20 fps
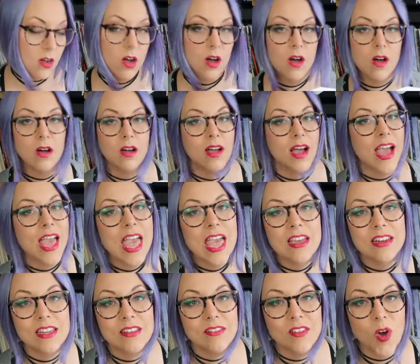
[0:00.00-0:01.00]
oh, I
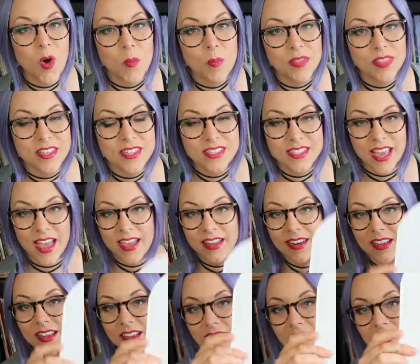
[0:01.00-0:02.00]
hadn't even opened this yet.